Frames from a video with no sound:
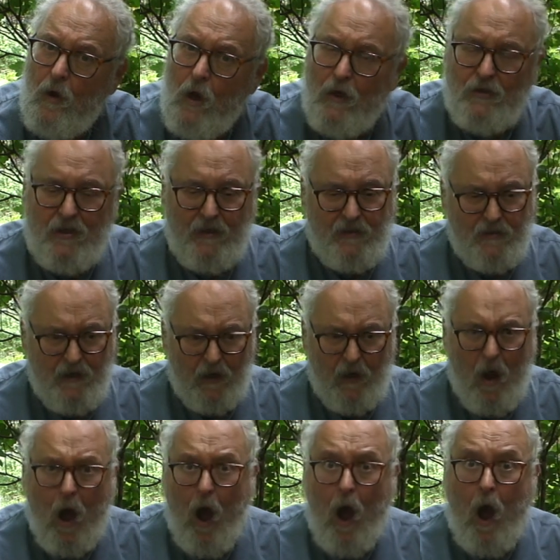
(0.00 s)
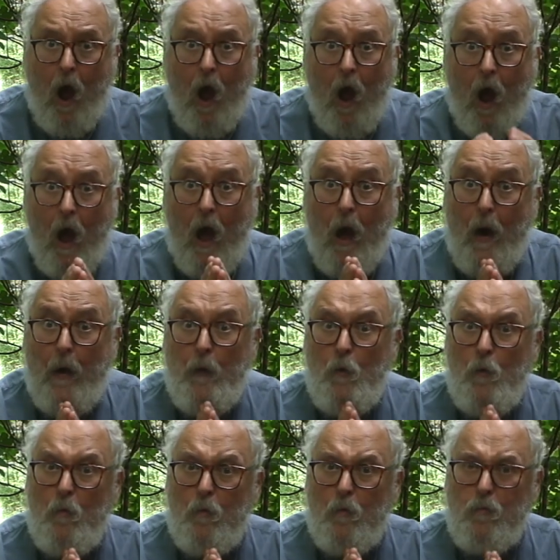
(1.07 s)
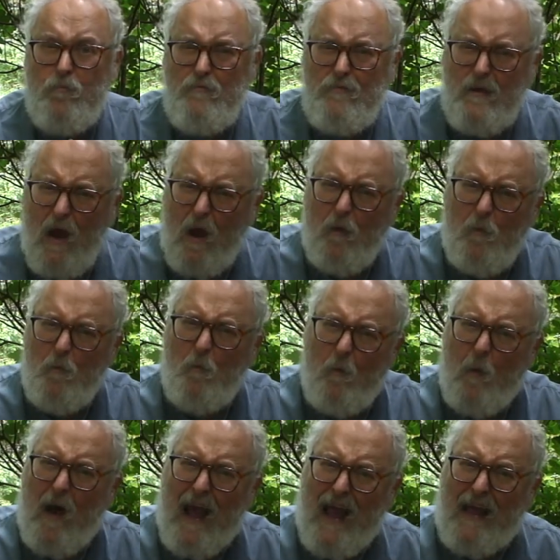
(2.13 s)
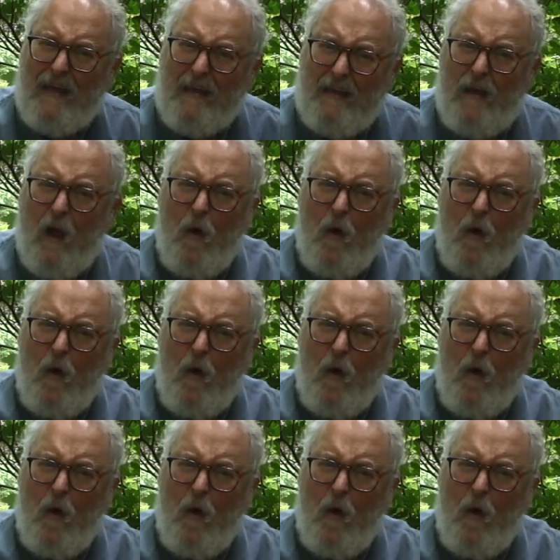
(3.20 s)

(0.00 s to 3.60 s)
She said, oh, no, Wiley.